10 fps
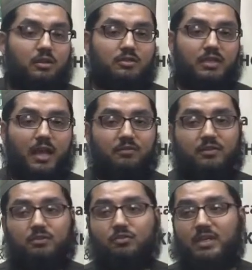say
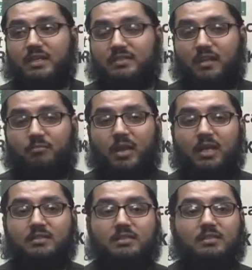after 3 days have
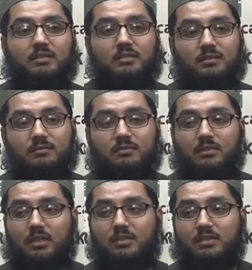passed, he said,
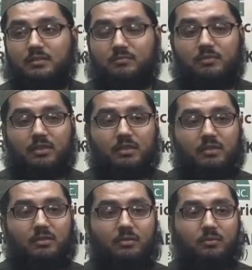Hazrat,
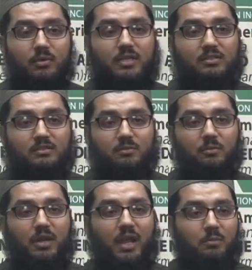
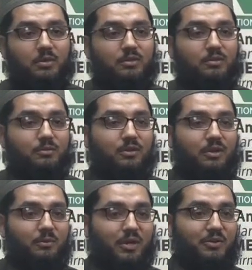what happened to you?
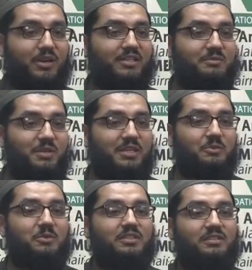Why you're not
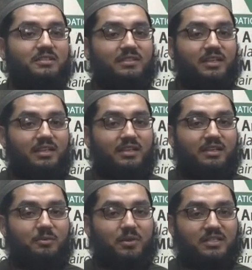speaking with us?
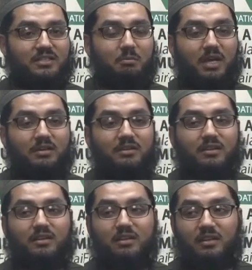What is the matter?
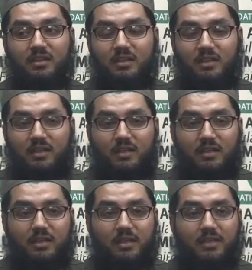
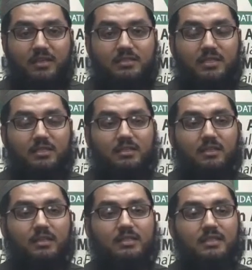And he
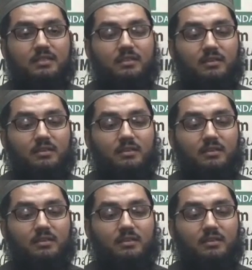said,